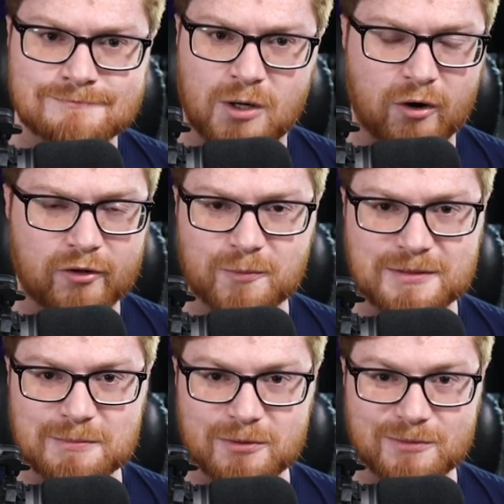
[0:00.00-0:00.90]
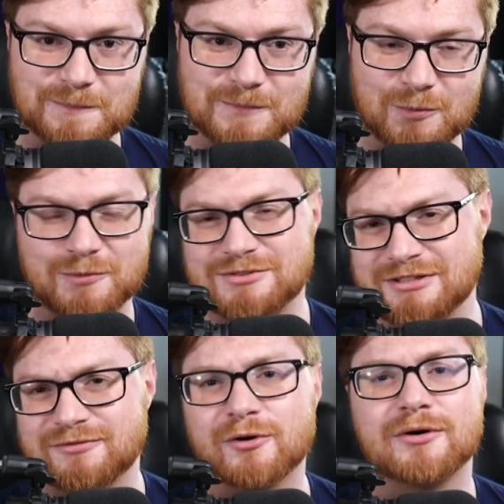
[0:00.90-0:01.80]
Are other people who
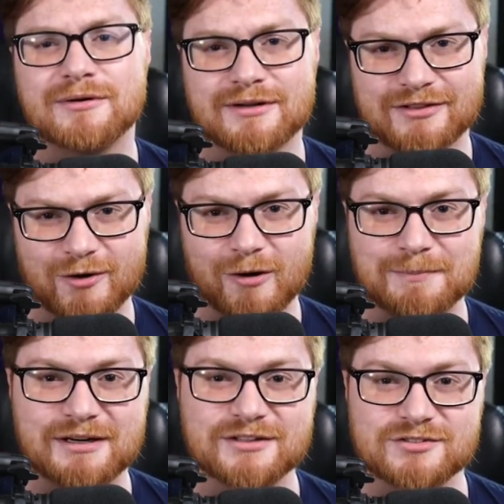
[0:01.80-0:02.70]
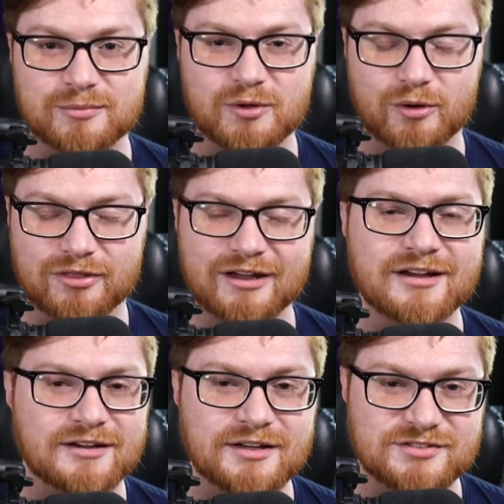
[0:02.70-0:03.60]
differ in their opinions from you, are they
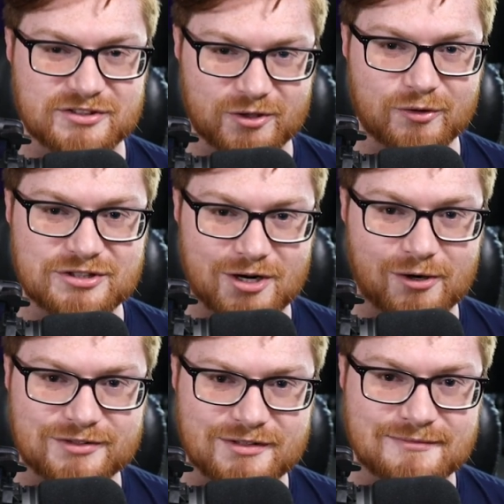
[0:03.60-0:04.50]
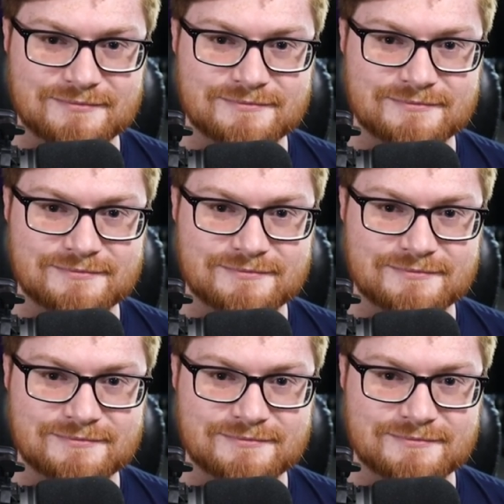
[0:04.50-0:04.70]
a security charlatan?